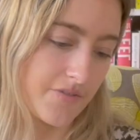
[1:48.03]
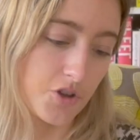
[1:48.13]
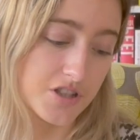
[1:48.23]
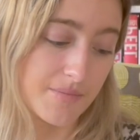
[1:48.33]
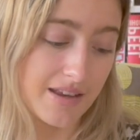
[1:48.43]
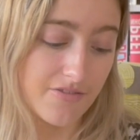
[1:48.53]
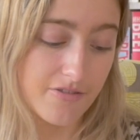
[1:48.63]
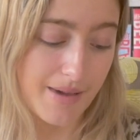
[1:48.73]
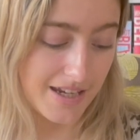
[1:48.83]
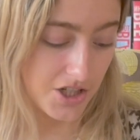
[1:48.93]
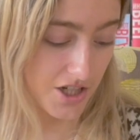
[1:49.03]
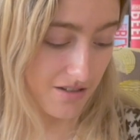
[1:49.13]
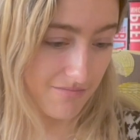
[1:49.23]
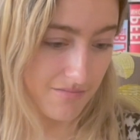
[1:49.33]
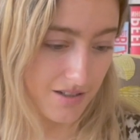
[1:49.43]
got some
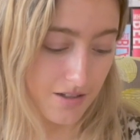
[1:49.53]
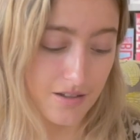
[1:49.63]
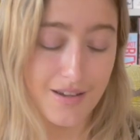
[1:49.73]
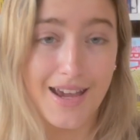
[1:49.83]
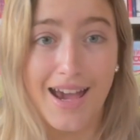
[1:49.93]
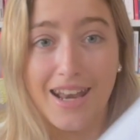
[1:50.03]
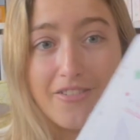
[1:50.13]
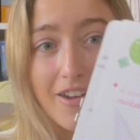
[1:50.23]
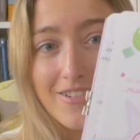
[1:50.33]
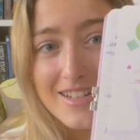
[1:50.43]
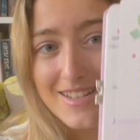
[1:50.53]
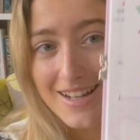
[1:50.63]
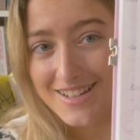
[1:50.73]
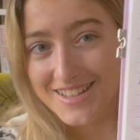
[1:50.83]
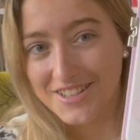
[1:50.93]
information and a very
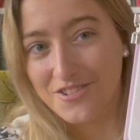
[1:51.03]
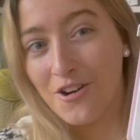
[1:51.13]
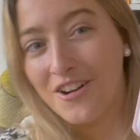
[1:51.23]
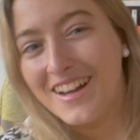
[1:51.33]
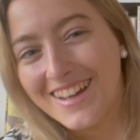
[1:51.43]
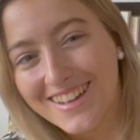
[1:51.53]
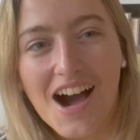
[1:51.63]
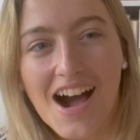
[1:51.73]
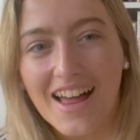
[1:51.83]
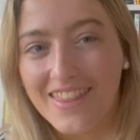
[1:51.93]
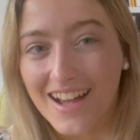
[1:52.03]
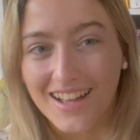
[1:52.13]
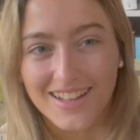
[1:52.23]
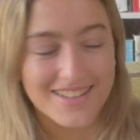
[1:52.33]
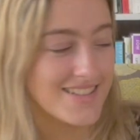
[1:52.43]
sexy drawing.
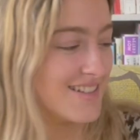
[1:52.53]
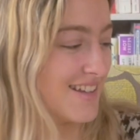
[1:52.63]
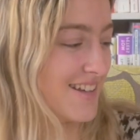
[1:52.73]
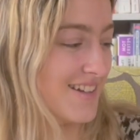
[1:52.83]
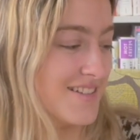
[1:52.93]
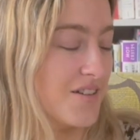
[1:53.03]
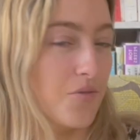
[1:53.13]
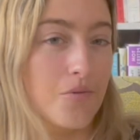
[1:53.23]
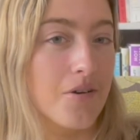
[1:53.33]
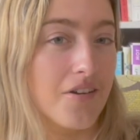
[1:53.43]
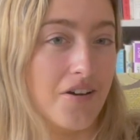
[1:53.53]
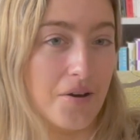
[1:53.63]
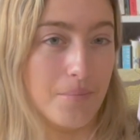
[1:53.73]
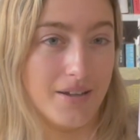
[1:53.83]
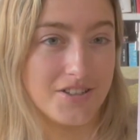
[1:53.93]
That is one
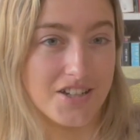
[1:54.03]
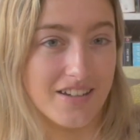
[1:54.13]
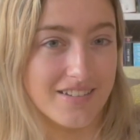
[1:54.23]
hot picture.